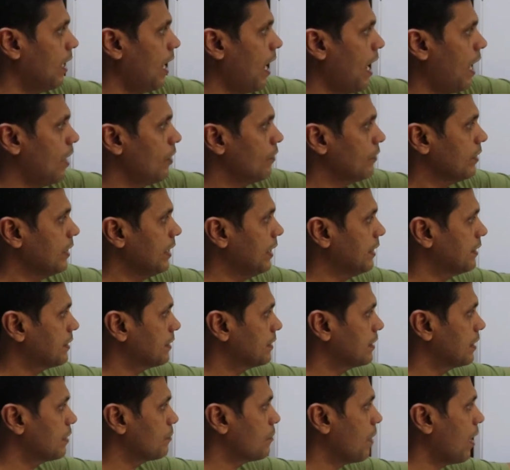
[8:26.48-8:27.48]

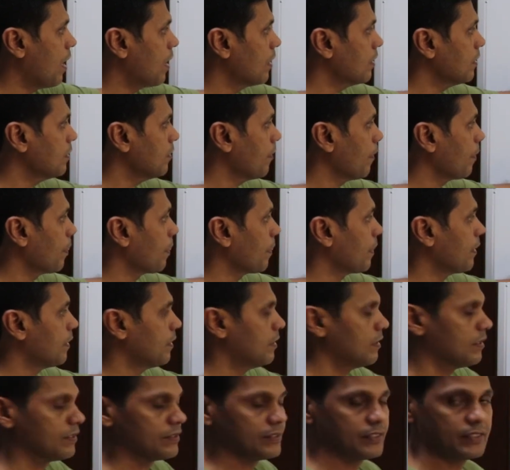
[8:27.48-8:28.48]
allocated among
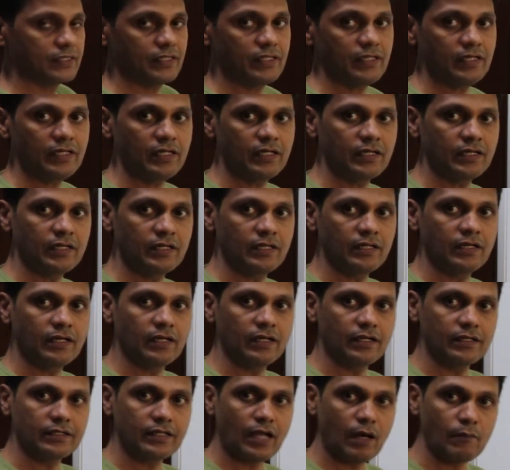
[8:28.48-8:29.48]
the
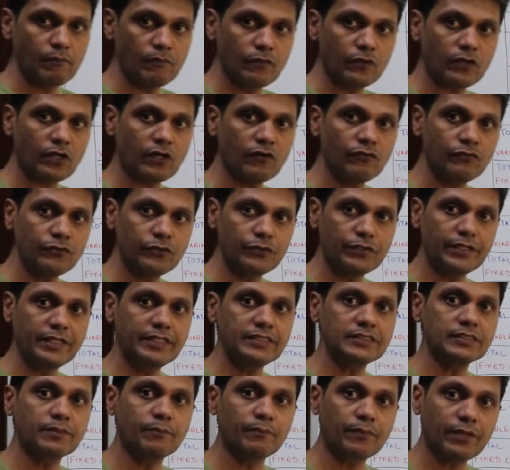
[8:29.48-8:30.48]
number of
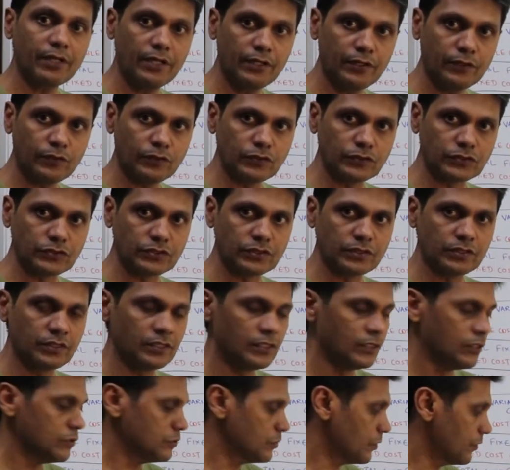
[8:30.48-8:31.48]
units produced.
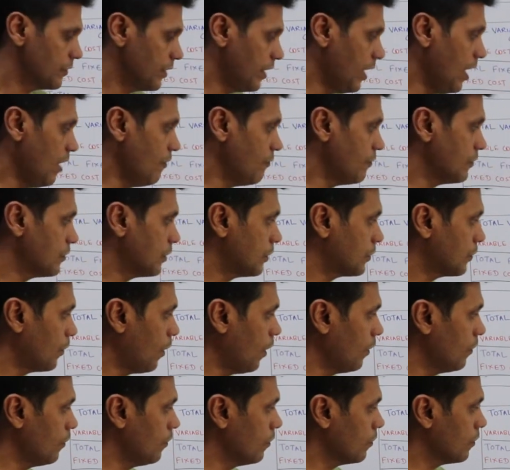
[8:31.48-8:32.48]
So therefore the
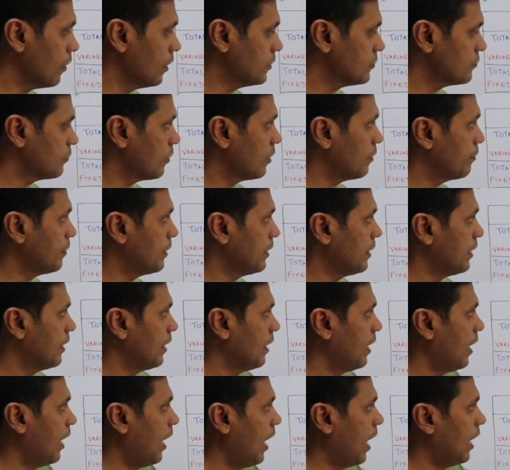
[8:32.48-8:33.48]
total cost will be
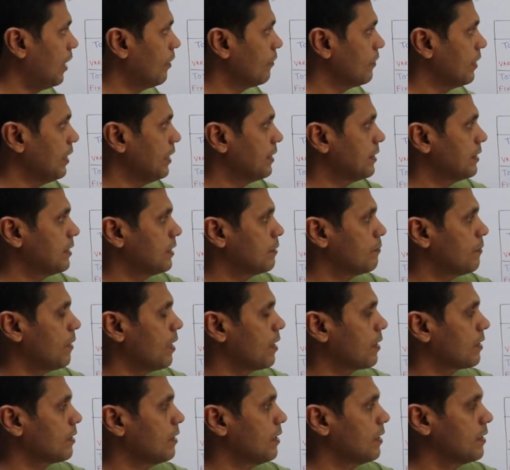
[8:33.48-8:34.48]
allocated
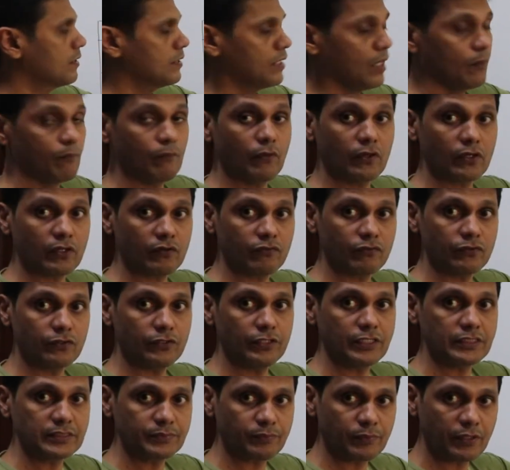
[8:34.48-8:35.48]
among number of
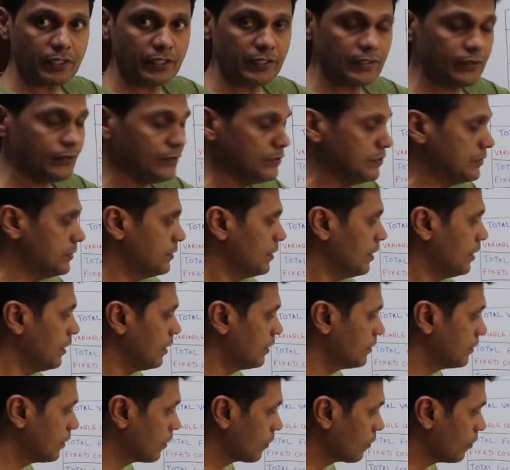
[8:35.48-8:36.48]
units produced.
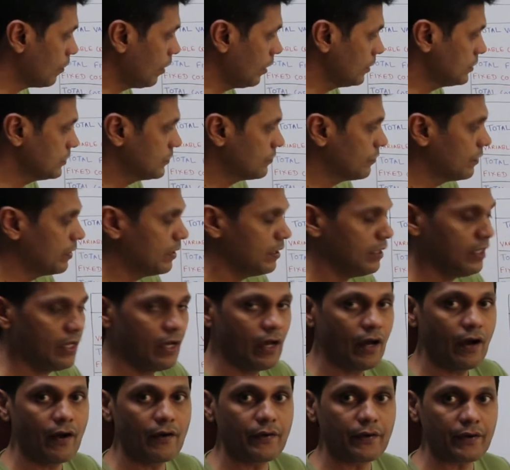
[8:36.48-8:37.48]
The cost will
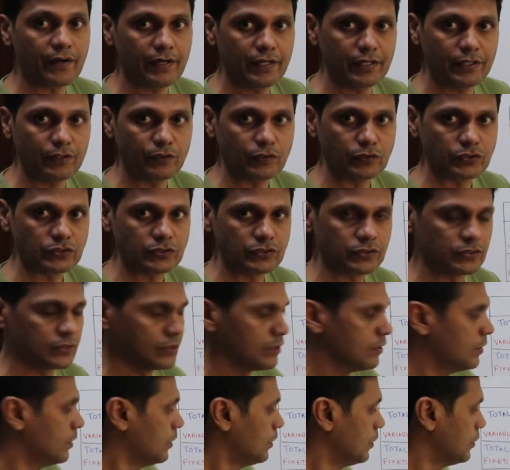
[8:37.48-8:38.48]
reduce.
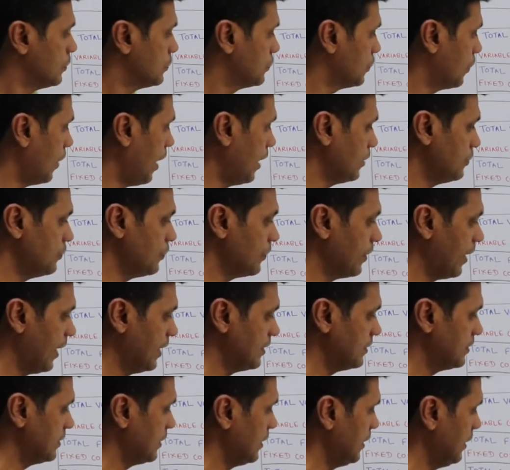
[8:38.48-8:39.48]
So as you
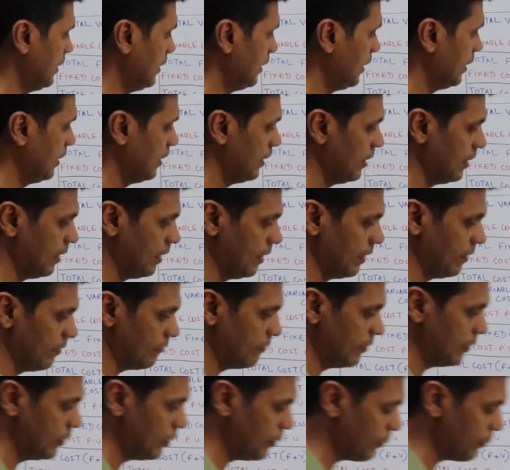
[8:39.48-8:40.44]
can see, when